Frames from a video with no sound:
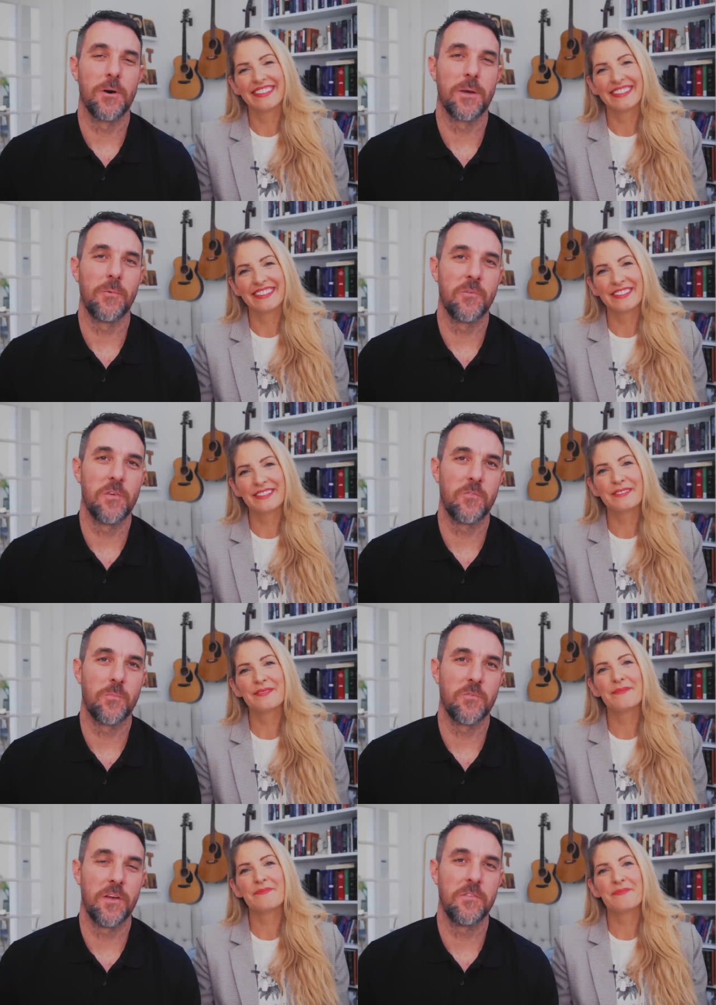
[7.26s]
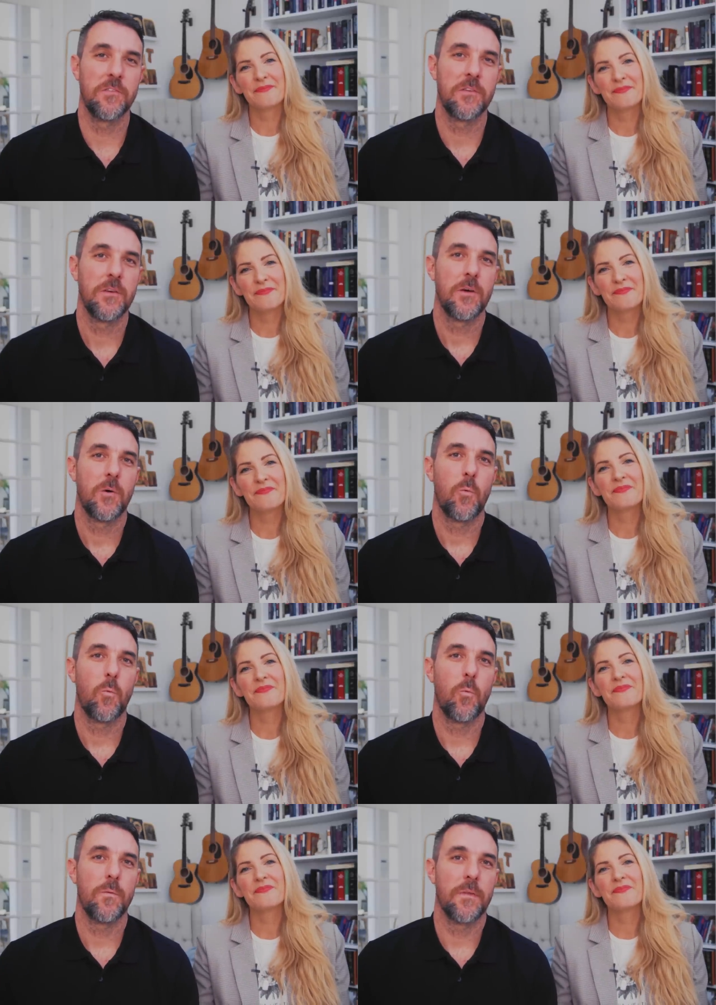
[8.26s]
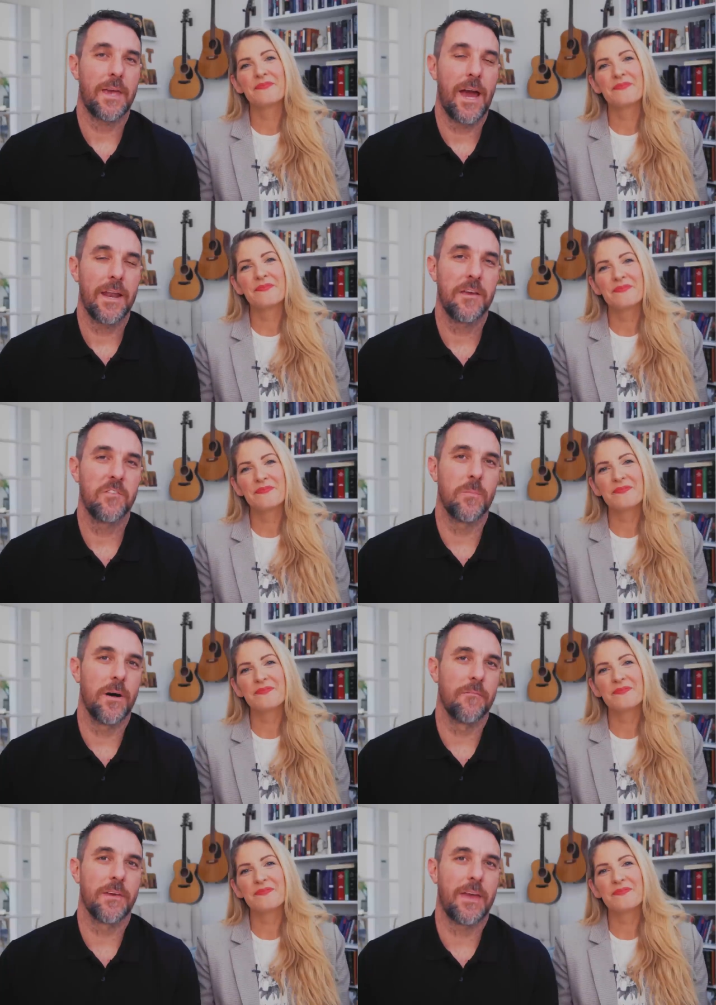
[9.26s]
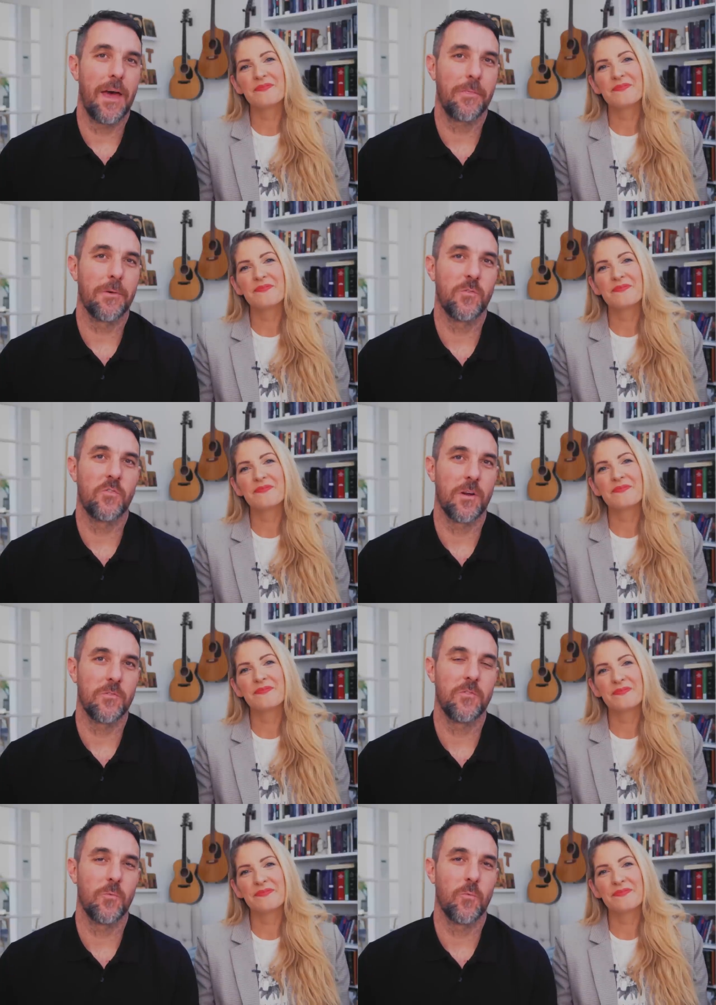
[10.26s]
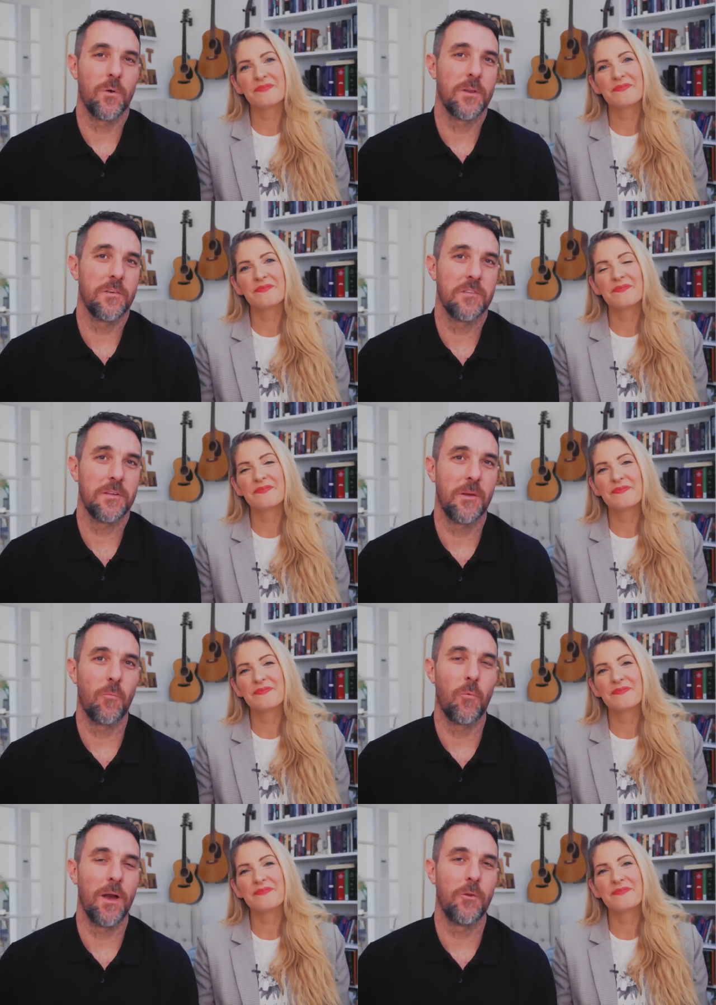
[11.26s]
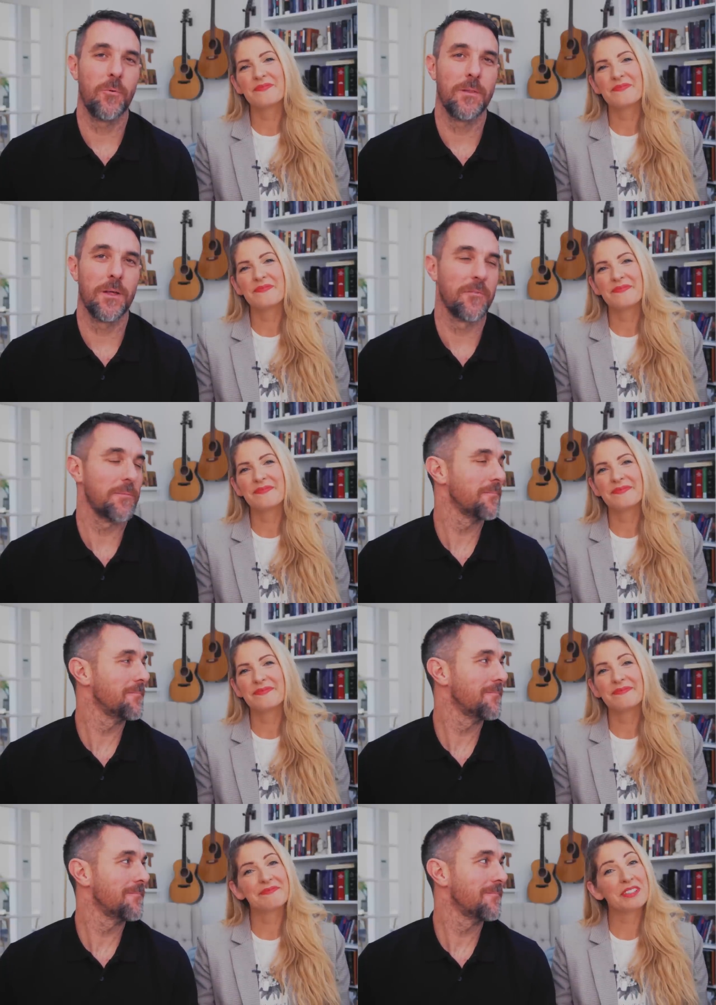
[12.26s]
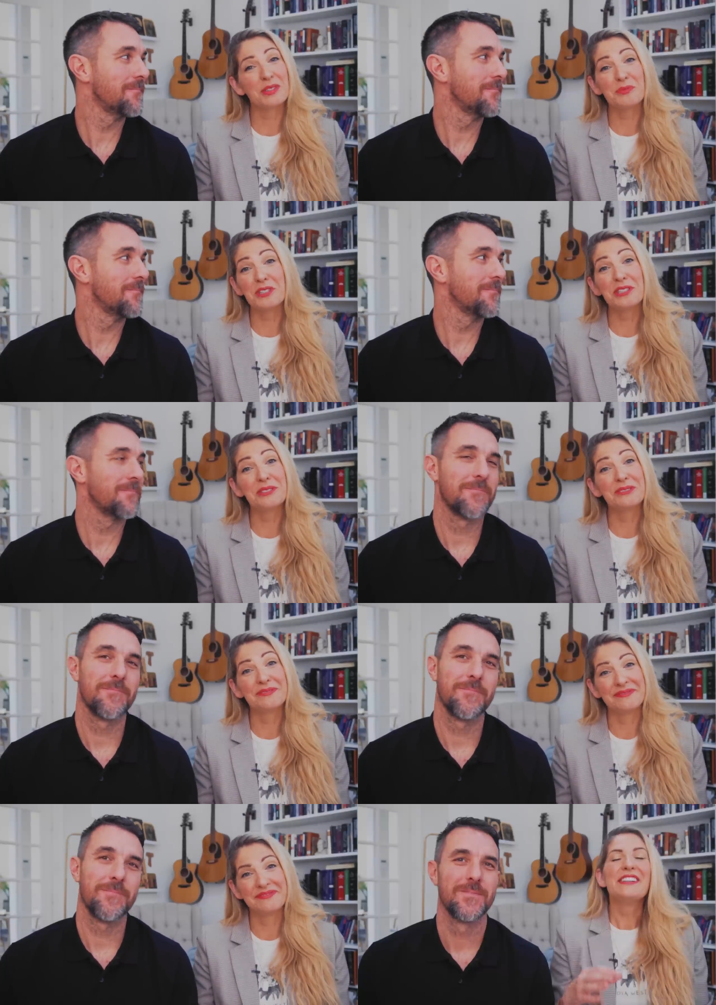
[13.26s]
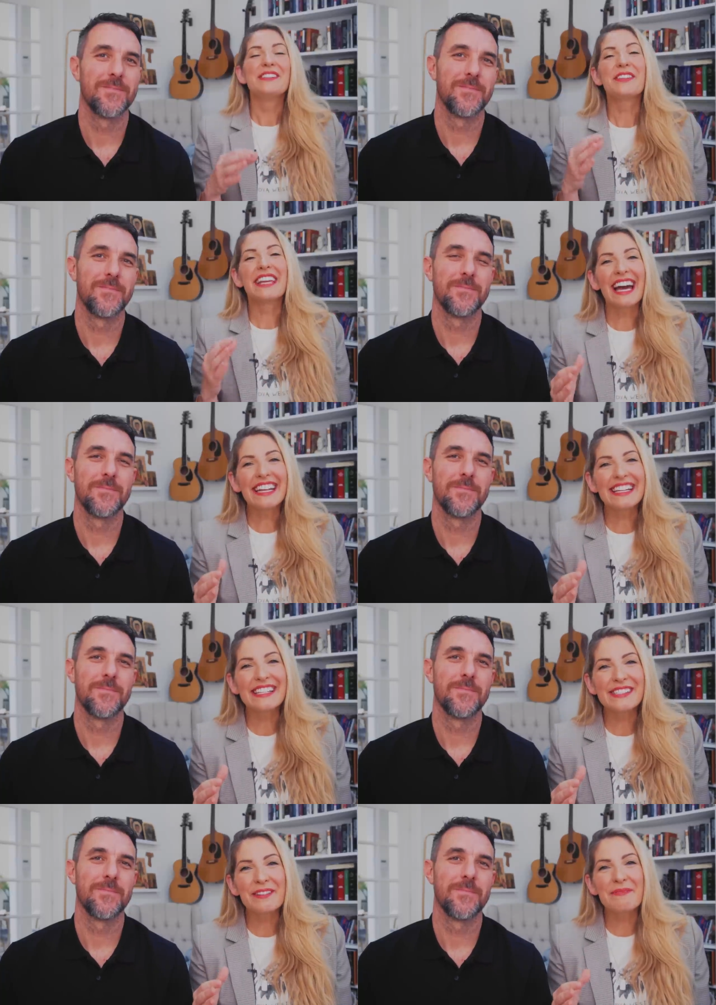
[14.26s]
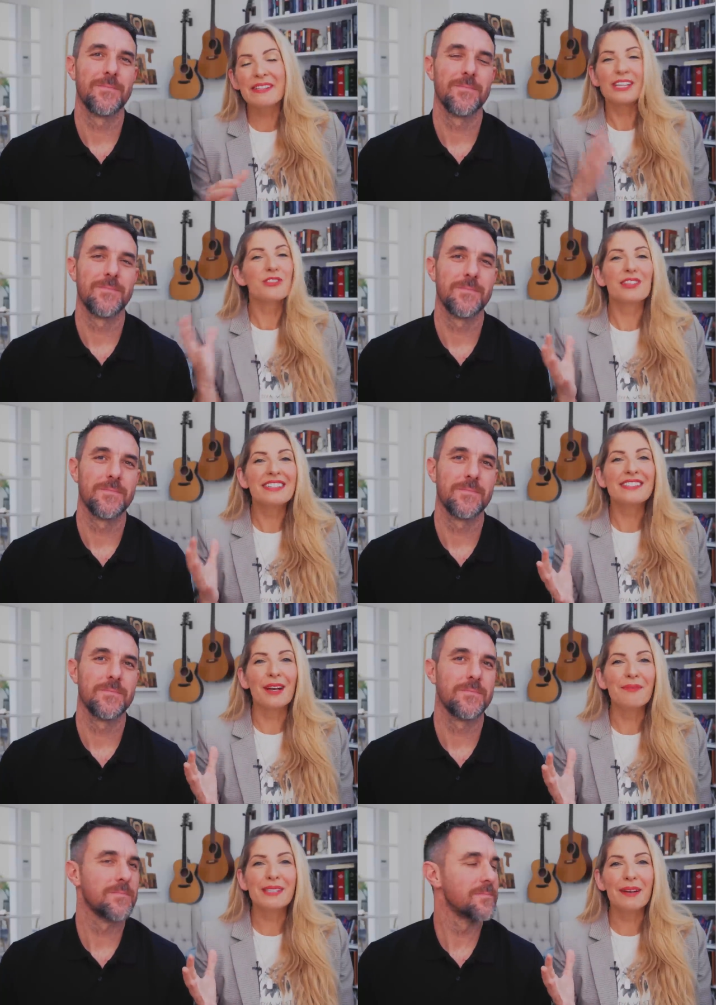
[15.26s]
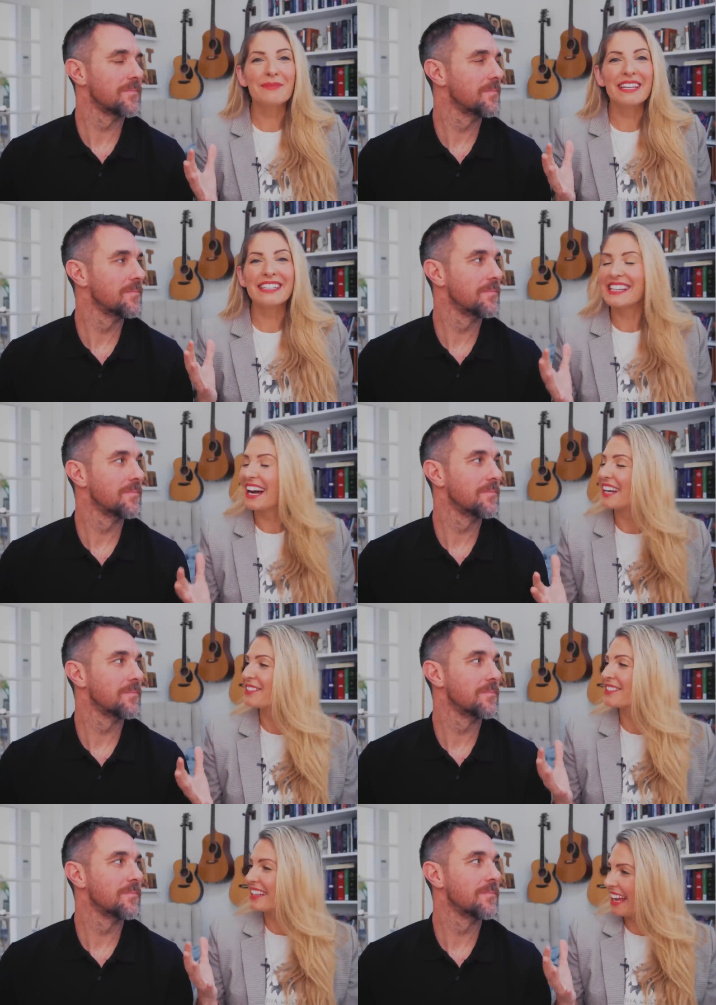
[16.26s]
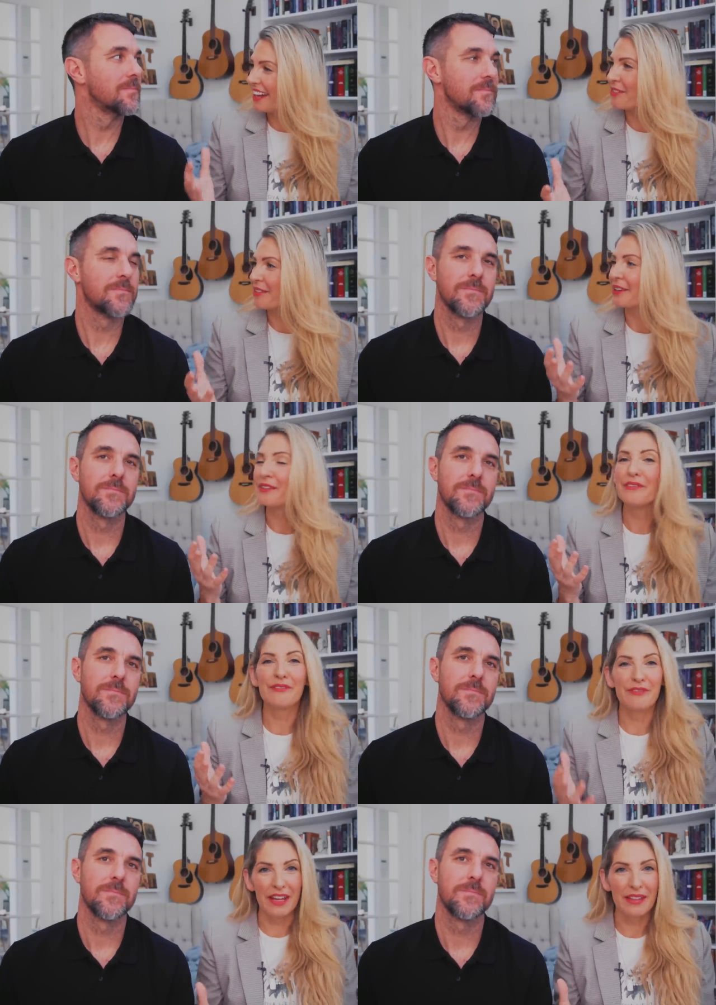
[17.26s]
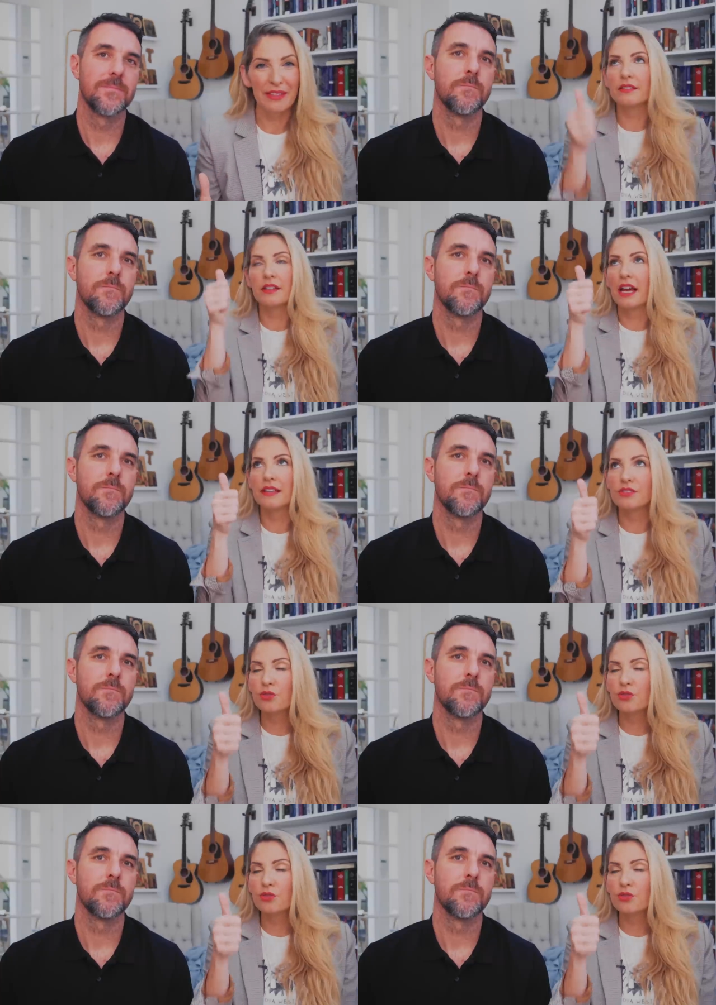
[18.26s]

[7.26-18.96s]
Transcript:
Speaker 1: welcome to Ascension Presents, the Catechism of the Catholic Church. What is it, and why do we love it?
Speaker 2: Because we do. So the Catechism essentially sums up the entire Catholic faith. It has